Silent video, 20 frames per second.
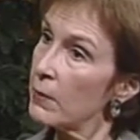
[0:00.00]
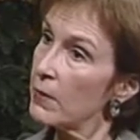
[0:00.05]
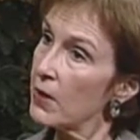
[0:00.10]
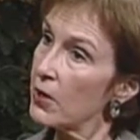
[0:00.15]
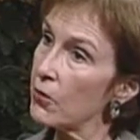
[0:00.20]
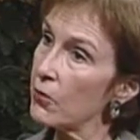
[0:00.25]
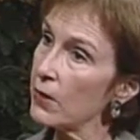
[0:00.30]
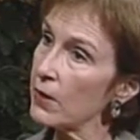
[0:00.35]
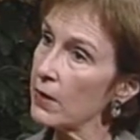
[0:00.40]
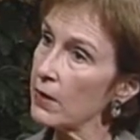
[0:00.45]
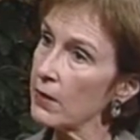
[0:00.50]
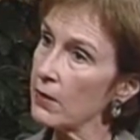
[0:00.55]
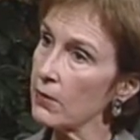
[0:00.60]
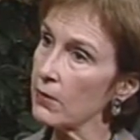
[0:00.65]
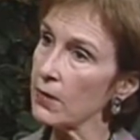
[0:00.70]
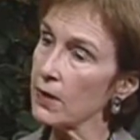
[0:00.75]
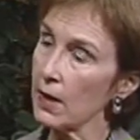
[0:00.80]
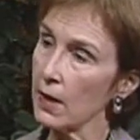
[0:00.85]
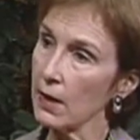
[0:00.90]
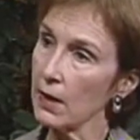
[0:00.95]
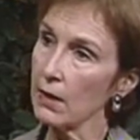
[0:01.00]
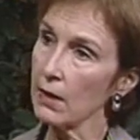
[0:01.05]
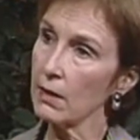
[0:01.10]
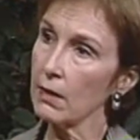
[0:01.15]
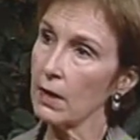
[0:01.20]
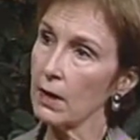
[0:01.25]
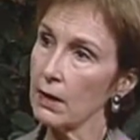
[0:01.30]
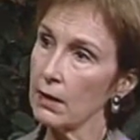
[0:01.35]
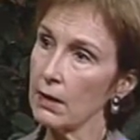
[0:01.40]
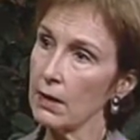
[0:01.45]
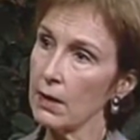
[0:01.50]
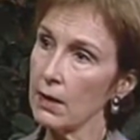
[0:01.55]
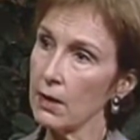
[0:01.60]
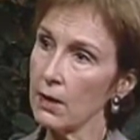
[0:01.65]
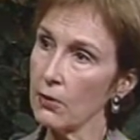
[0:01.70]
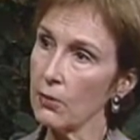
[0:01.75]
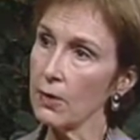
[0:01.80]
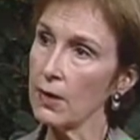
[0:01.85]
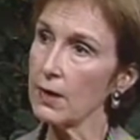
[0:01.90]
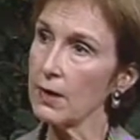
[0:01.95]
many critics who say that the
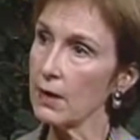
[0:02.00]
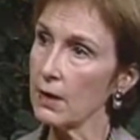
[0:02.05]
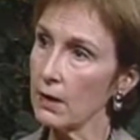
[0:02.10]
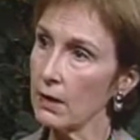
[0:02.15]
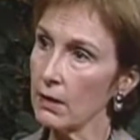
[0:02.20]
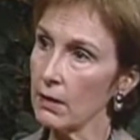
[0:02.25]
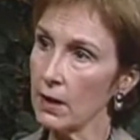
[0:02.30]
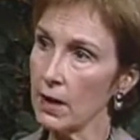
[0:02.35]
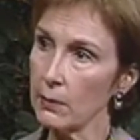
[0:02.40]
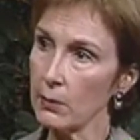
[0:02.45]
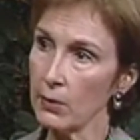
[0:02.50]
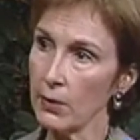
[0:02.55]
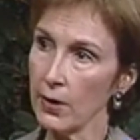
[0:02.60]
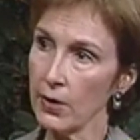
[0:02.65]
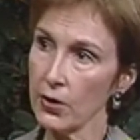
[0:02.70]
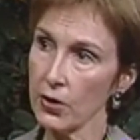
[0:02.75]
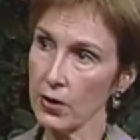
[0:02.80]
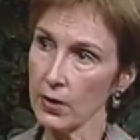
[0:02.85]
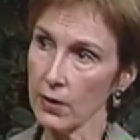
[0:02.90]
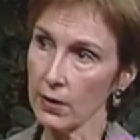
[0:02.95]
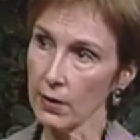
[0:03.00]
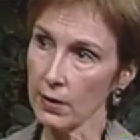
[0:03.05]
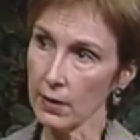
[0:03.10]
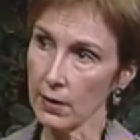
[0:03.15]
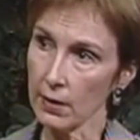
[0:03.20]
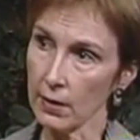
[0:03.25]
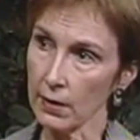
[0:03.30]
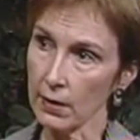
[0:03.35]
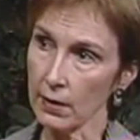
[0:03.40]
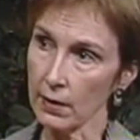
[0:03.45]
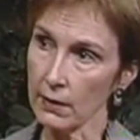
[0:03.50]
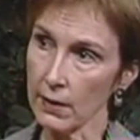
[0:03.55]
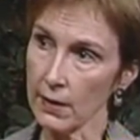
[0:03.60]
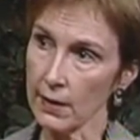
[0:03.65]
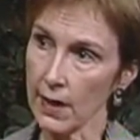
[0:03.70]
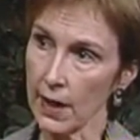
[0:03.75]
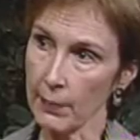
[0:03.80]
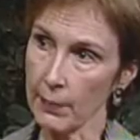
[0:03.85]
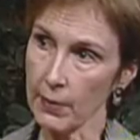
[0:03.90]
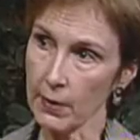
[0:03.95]
increasing conglomeration
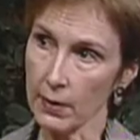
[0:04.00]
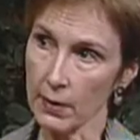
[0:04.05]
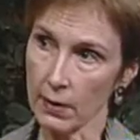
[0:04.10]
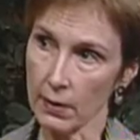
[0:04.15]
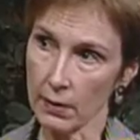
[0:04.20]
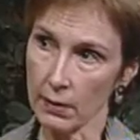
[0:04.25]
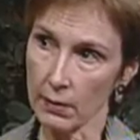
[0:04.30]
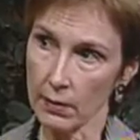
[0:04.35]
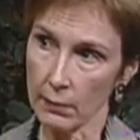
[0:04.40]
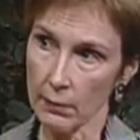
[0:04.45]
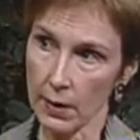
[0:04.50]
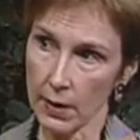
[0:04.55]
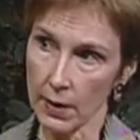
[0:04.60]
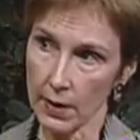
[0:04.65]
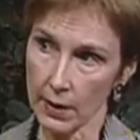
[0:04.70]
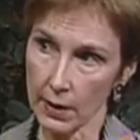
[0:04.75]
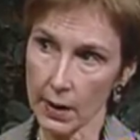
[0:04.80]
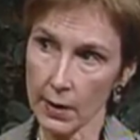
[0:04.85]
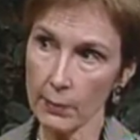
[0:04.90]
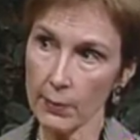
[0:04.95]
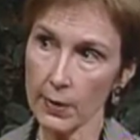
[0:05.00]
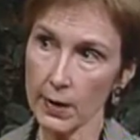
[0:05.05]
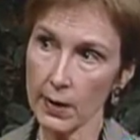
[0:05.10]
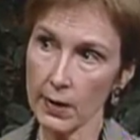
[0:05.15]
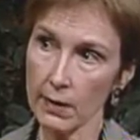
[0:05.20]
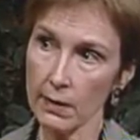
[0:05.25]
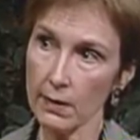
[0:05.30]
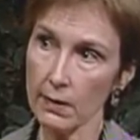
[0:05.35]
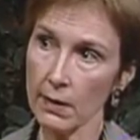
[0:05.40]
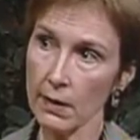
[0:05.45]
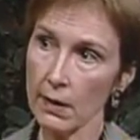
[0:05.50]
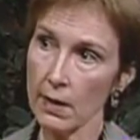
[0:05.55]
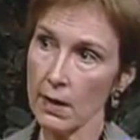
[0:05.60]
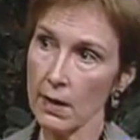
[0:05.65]
that's happened in media companies,